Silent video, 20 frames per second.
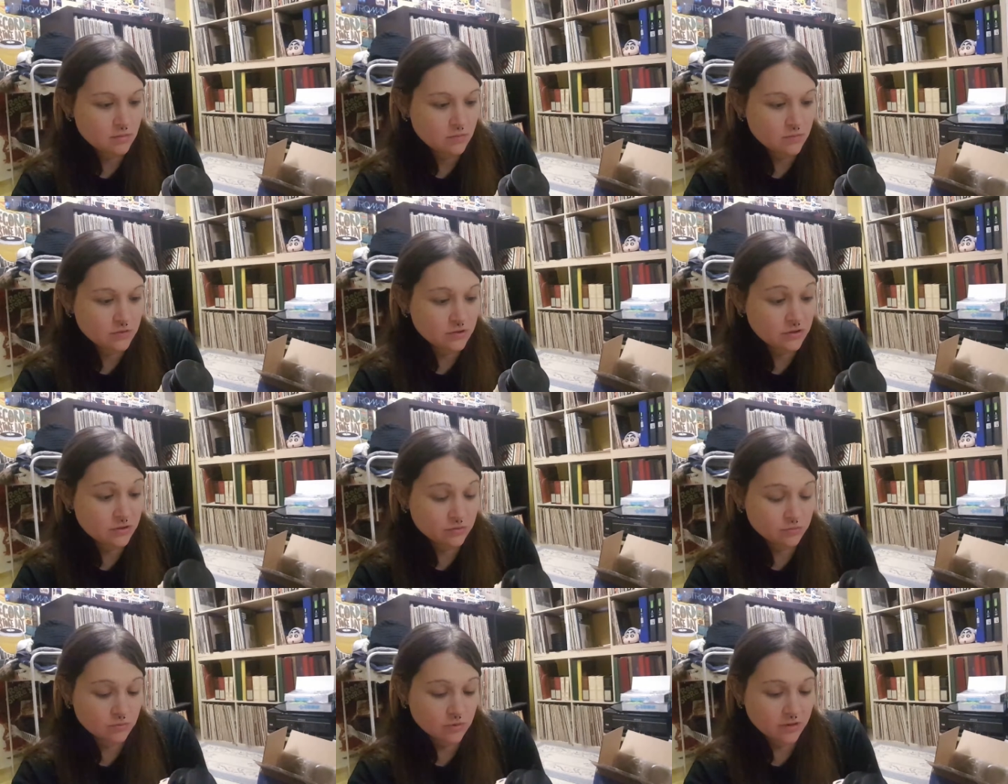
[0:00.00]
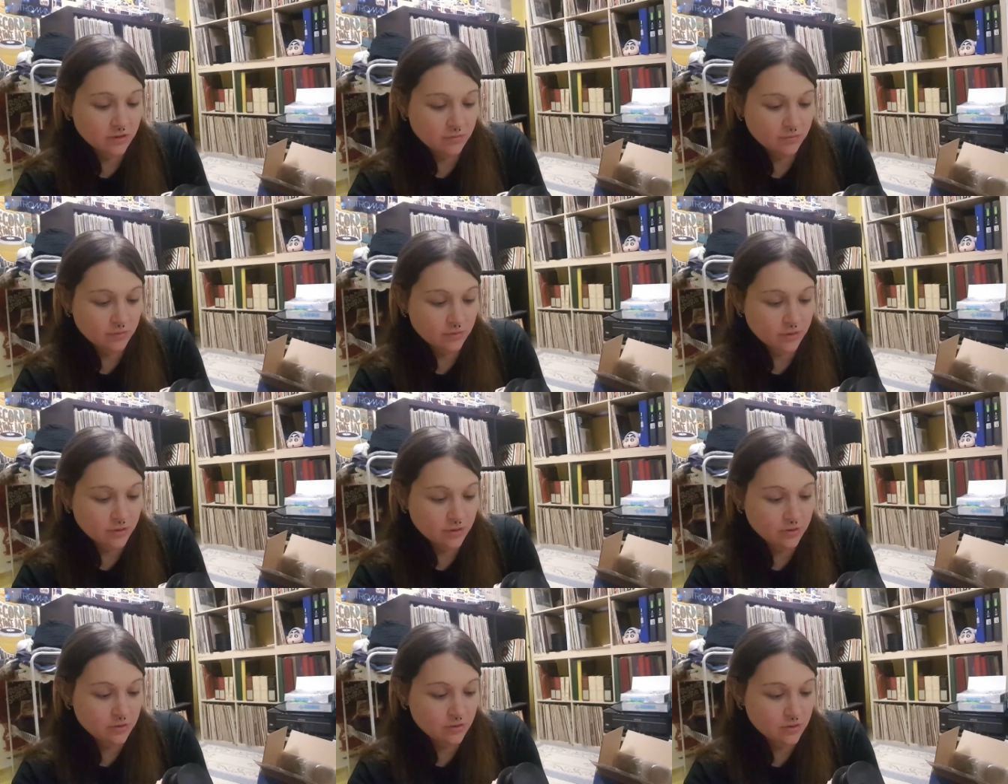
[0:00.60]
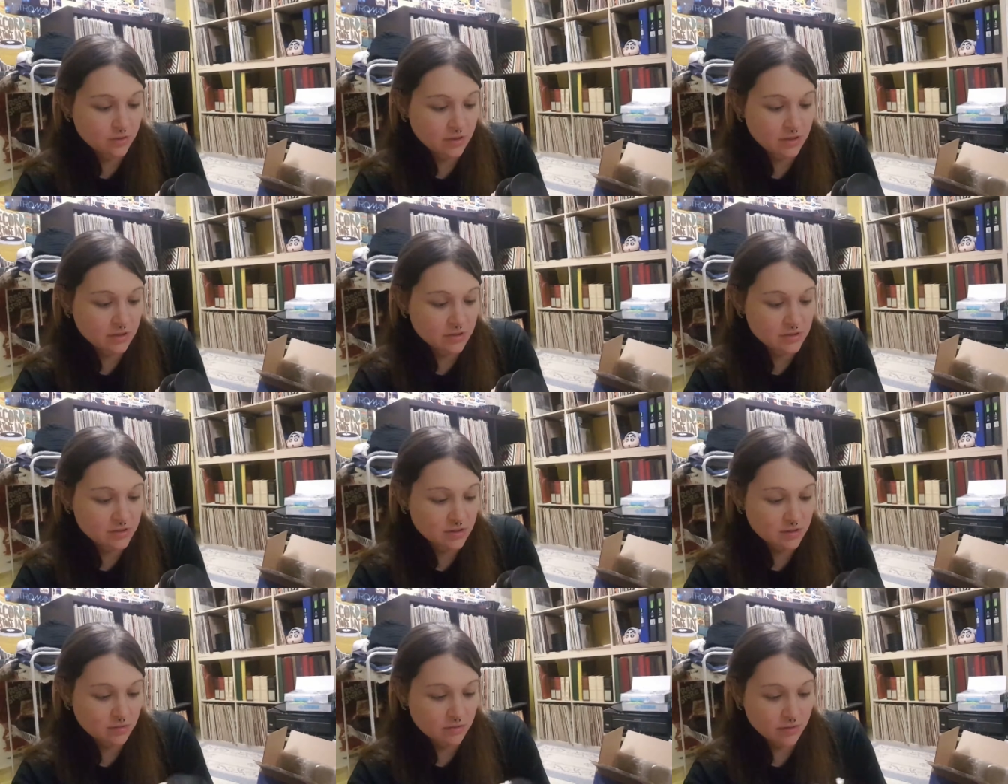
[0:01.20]
Which is really, really good
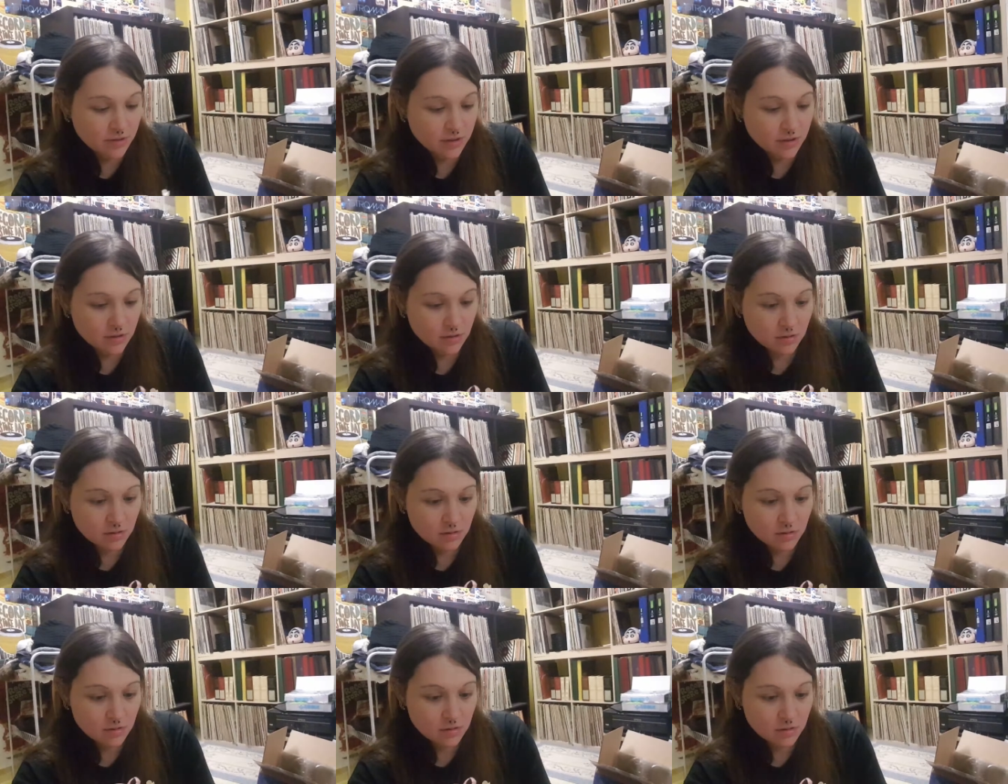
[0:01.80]
considering.